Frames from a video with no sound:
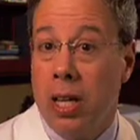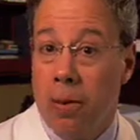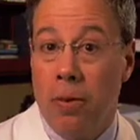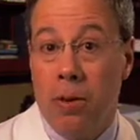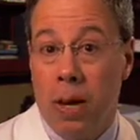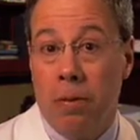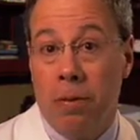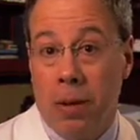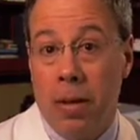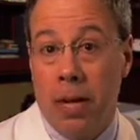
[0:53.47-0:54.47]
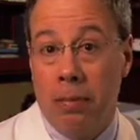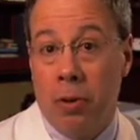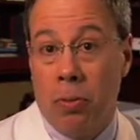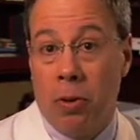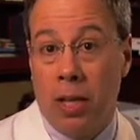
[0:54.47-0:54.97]
if you have very
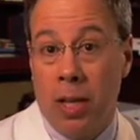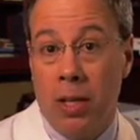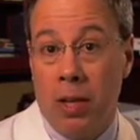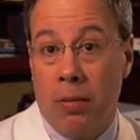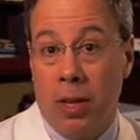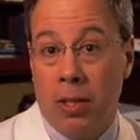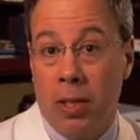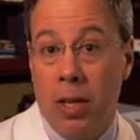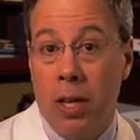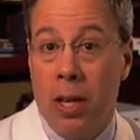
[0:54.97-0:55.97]
abnormal kidney function.